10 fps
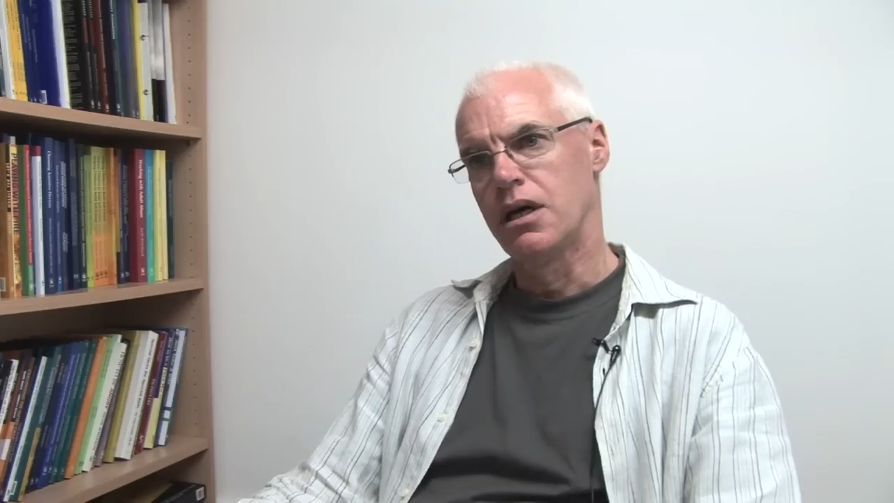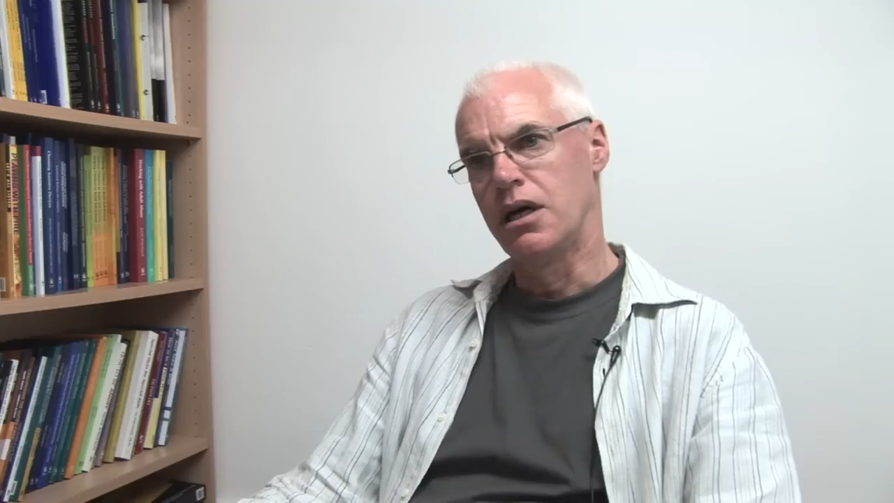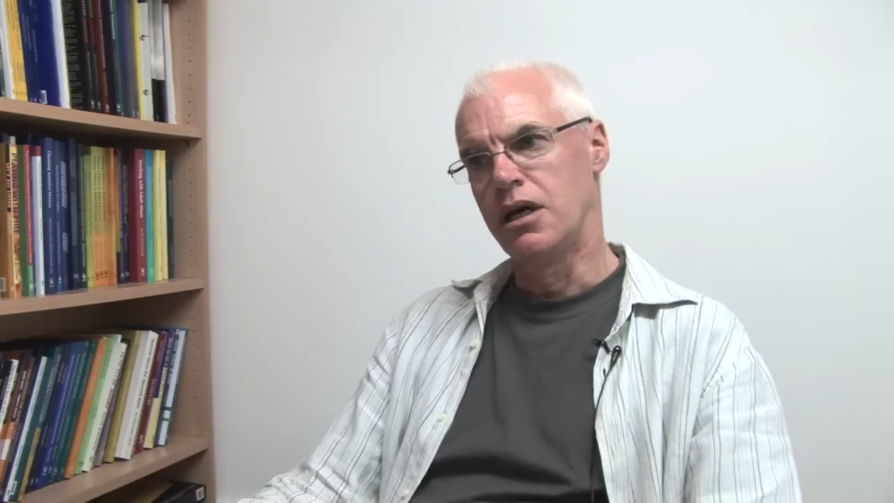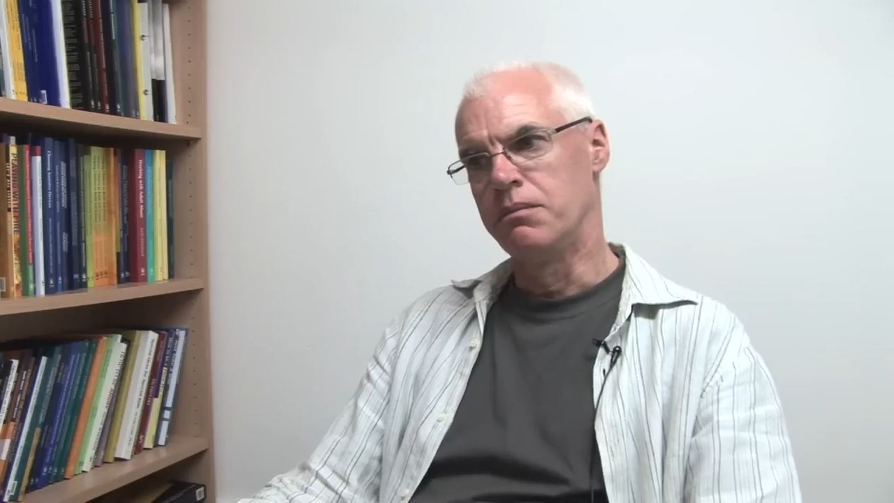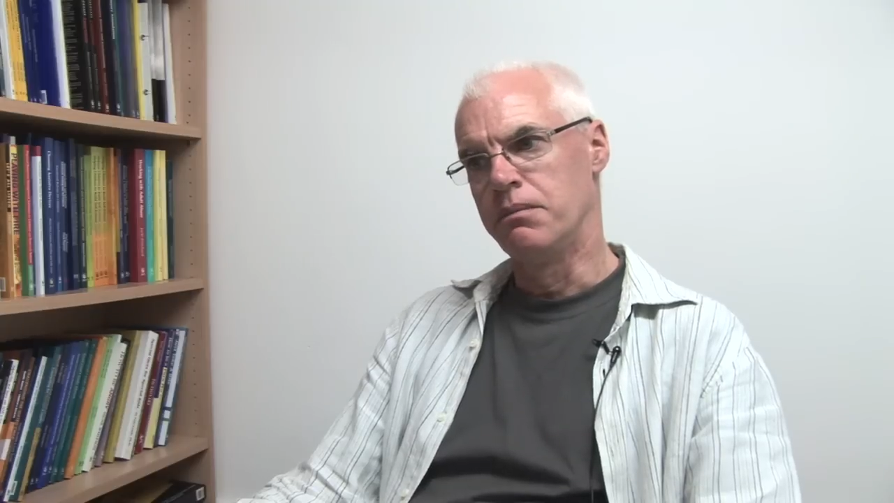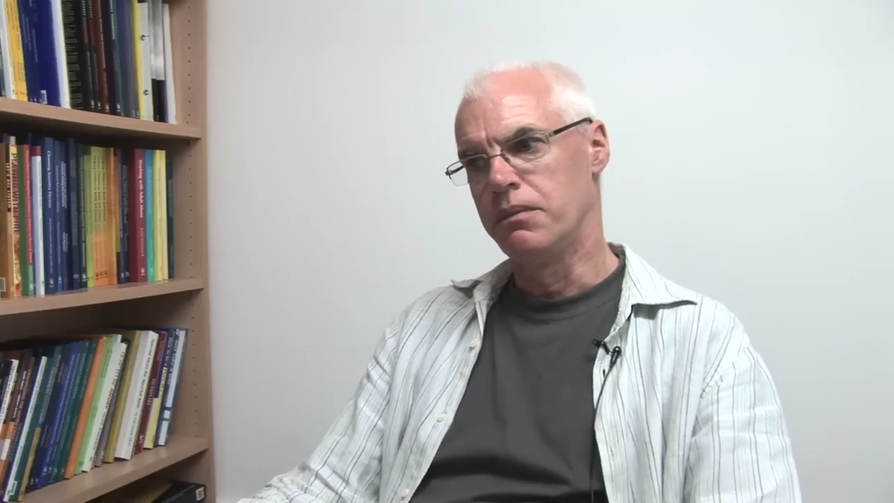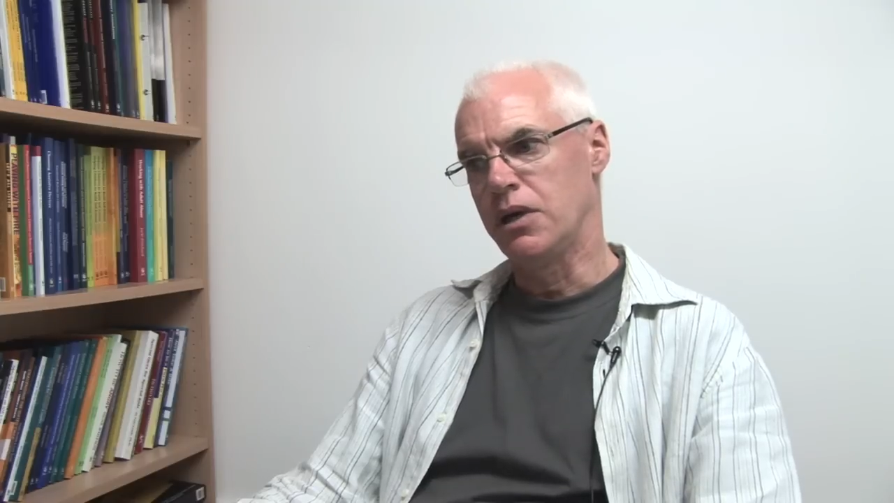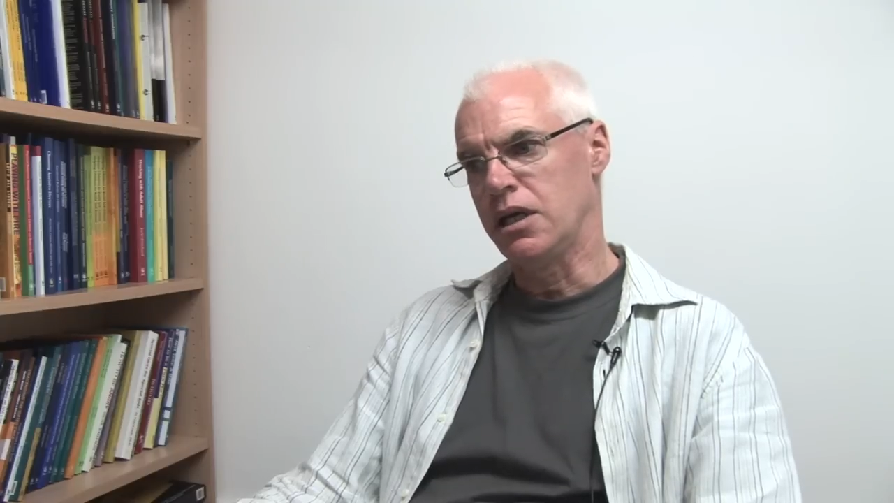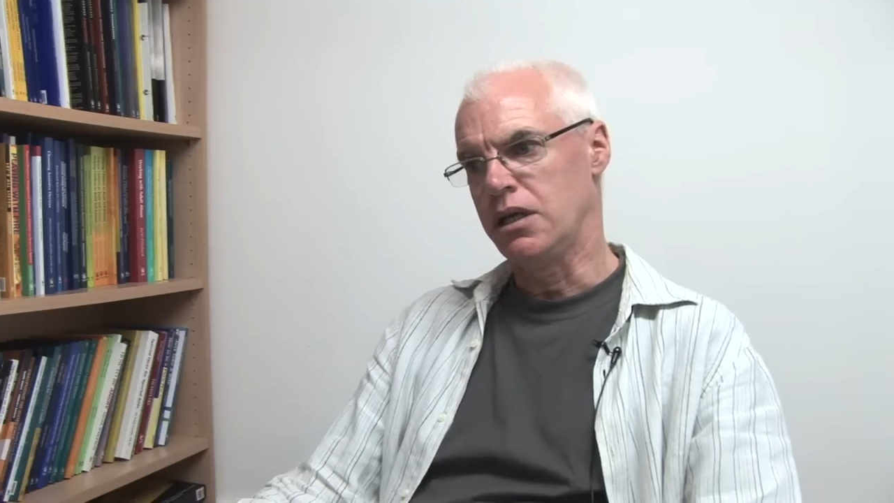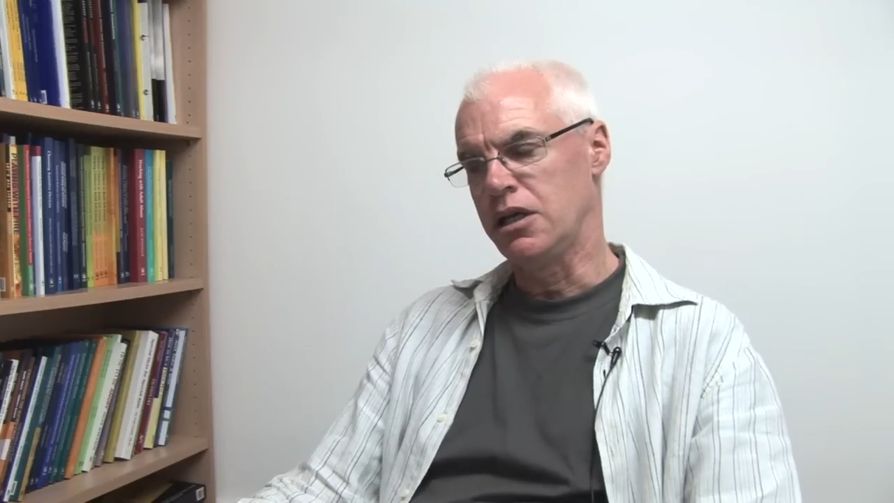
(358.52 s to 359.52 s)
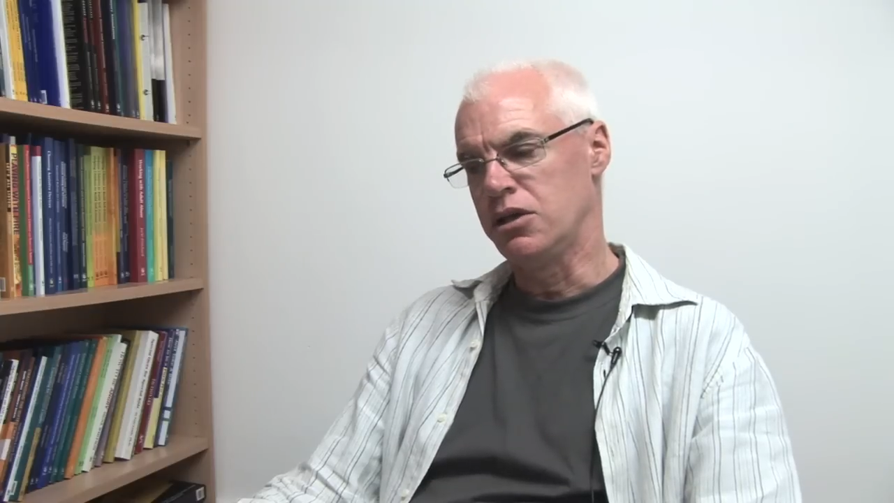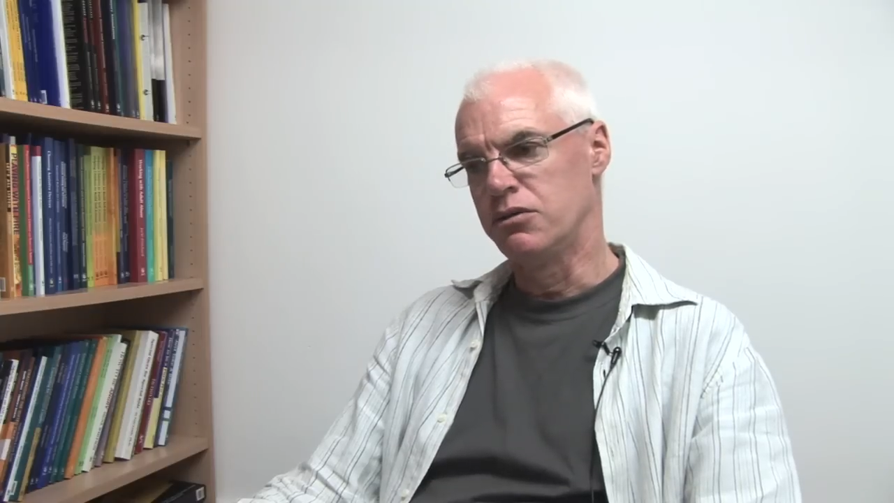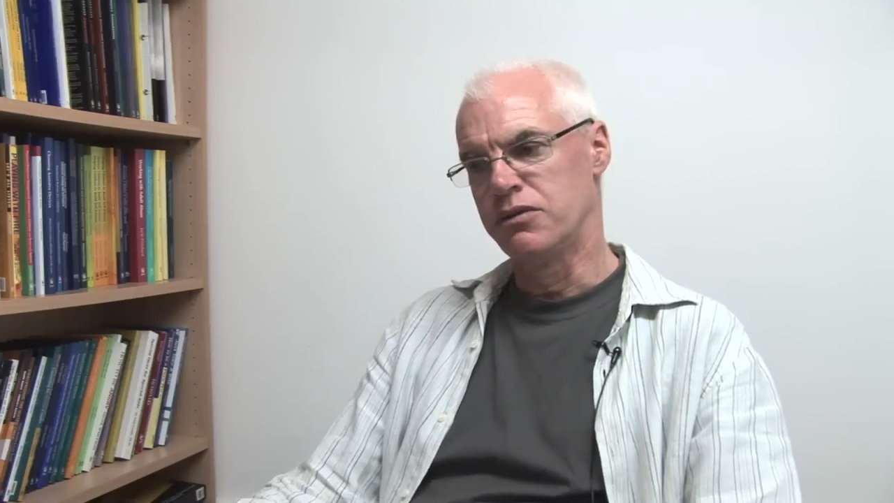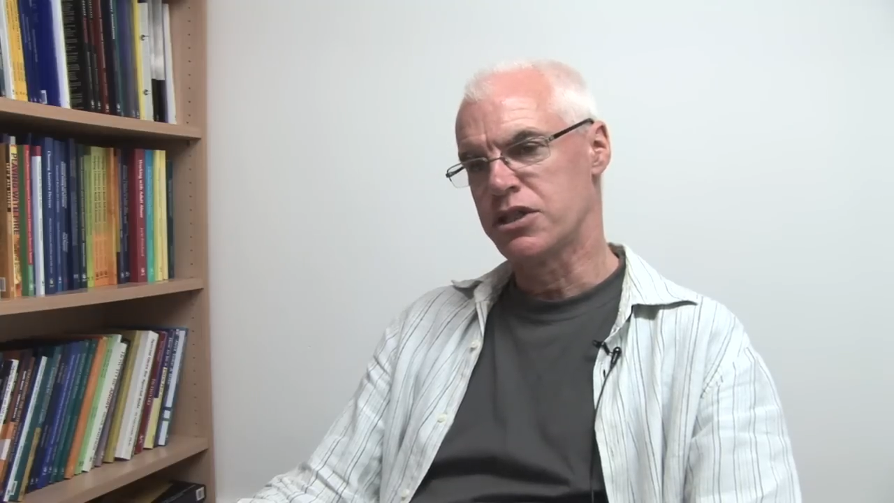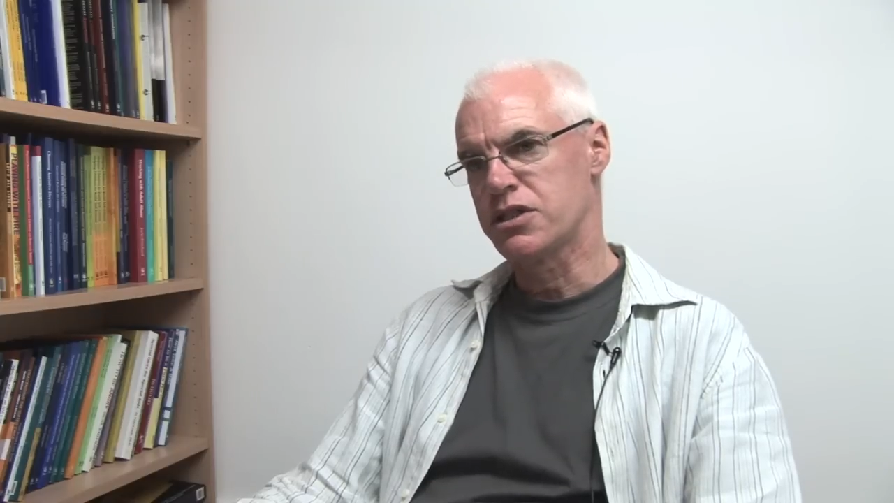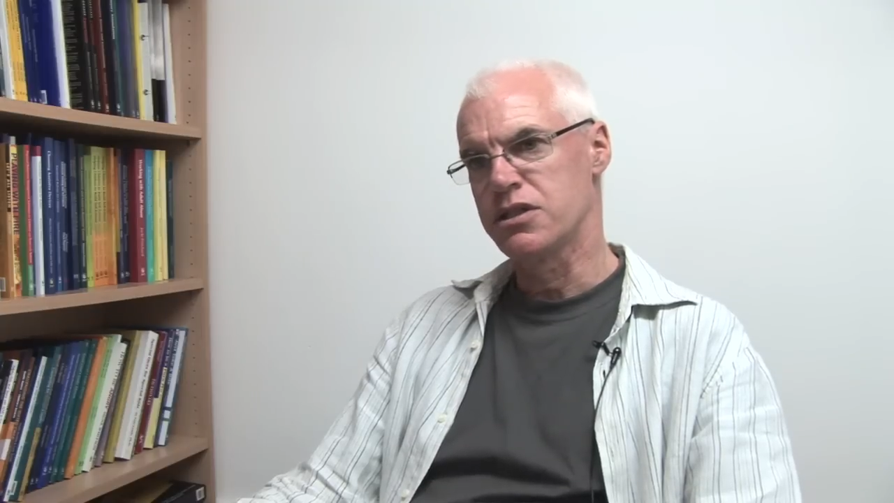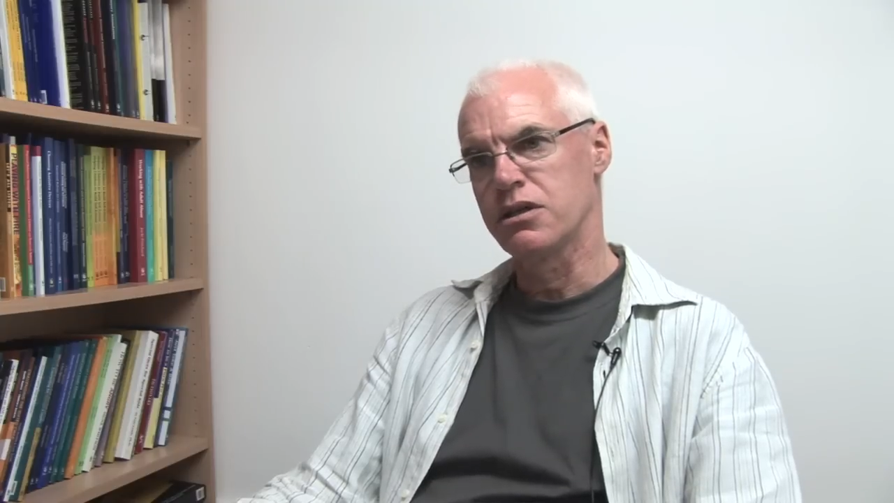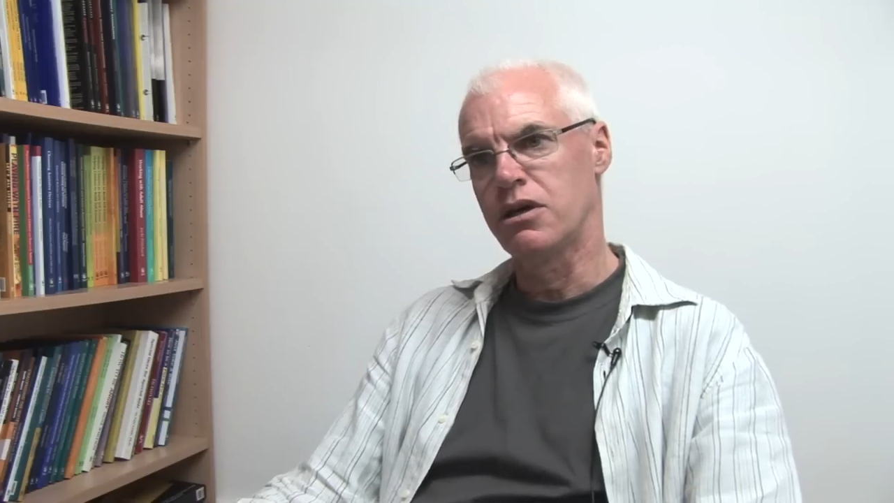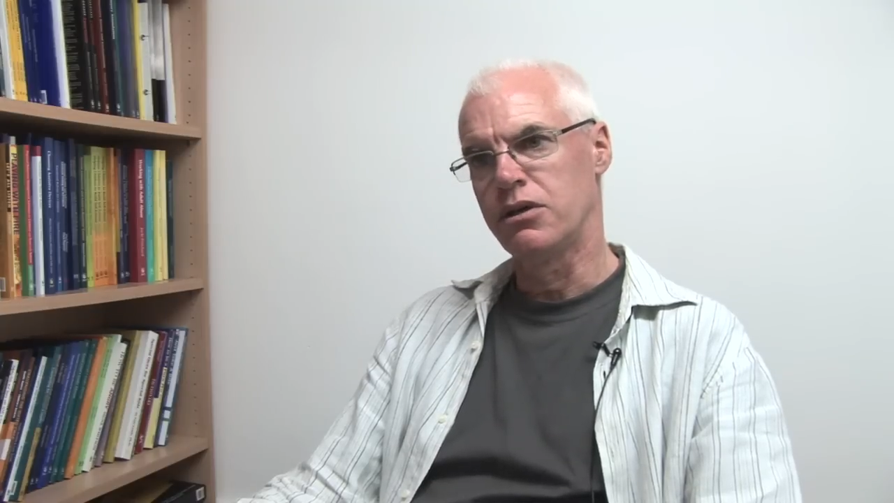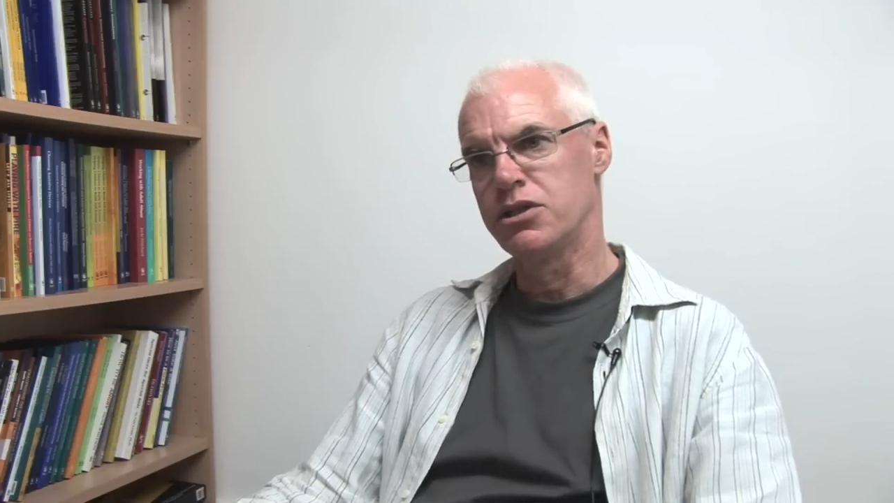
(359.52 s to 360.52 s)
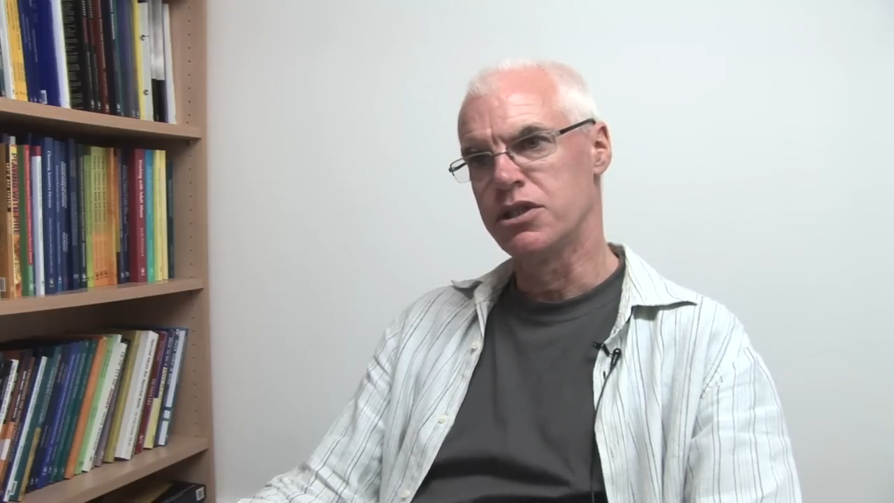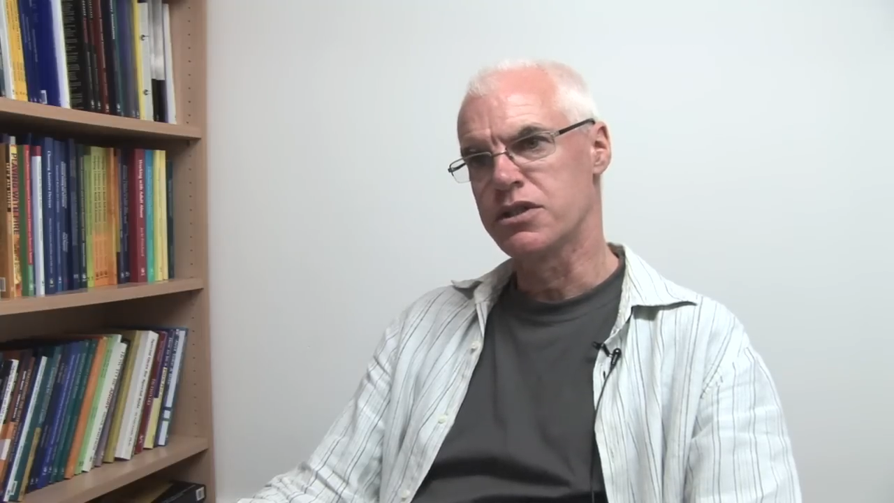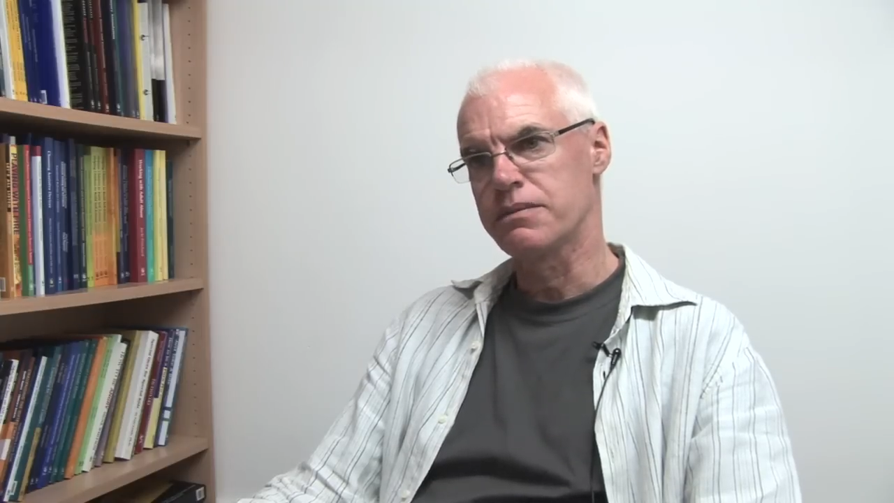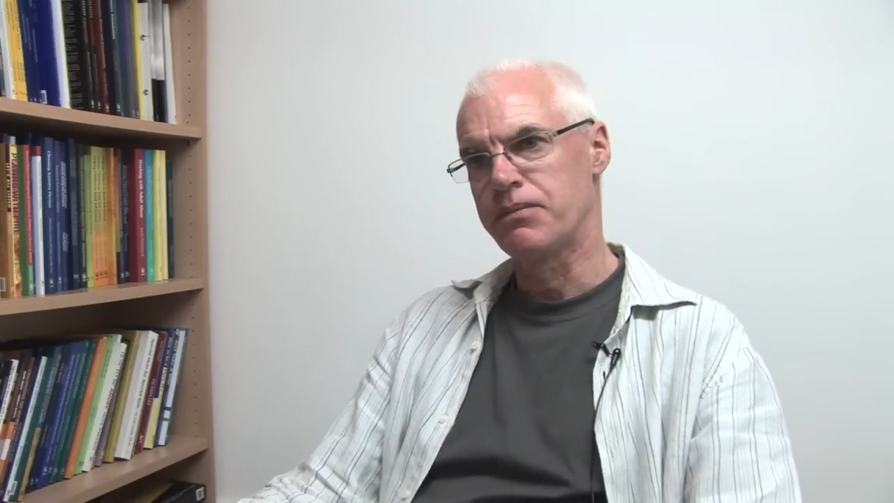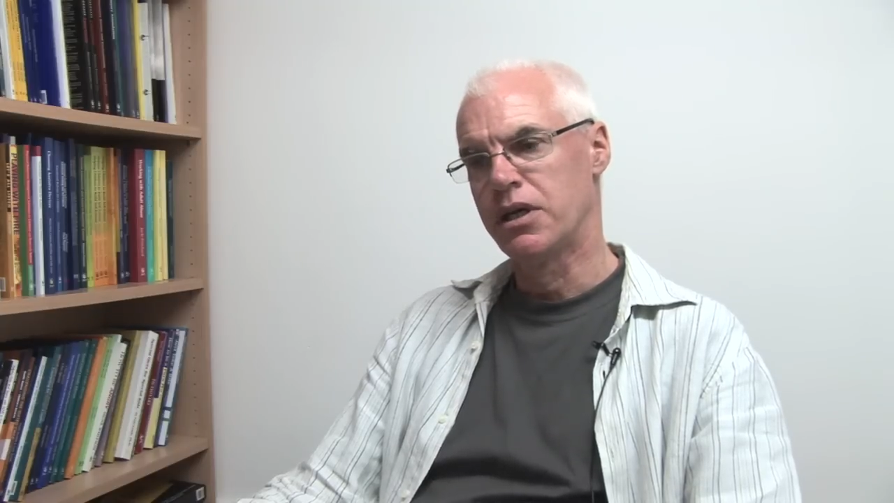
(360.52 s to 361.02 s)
in universities and colleges,